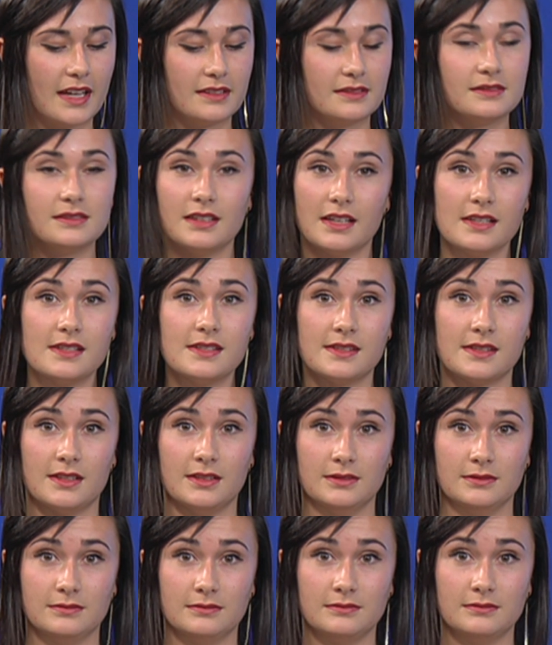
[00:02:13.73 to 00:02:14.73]
is so.
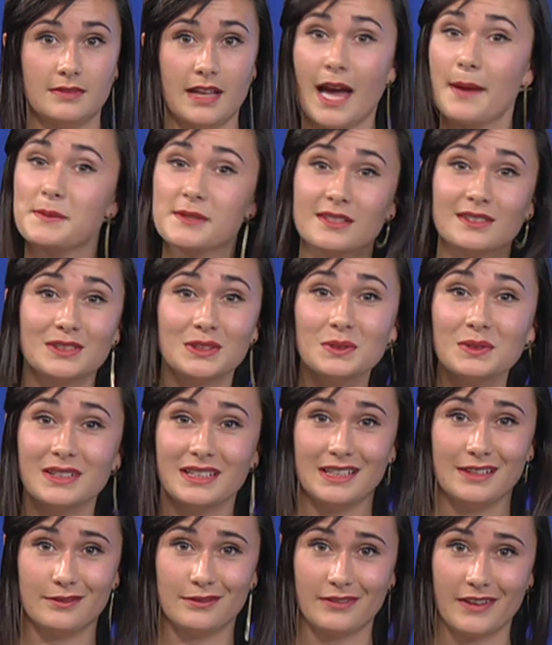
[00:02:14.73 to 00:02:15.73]
Absolutely,
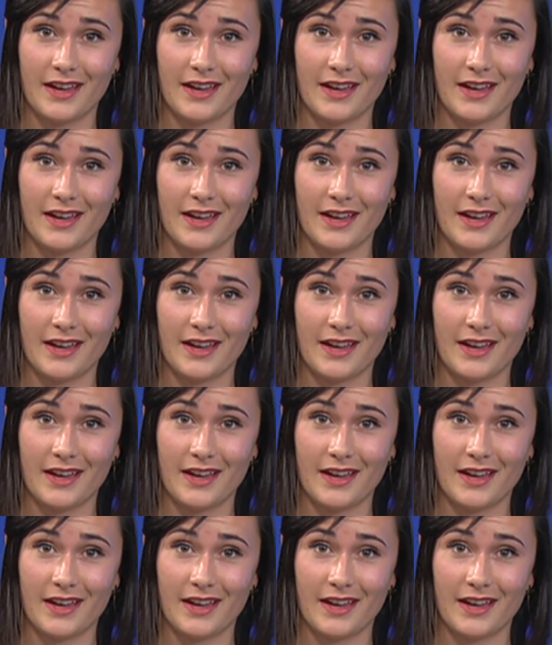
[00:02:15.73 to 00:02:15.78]
in fact.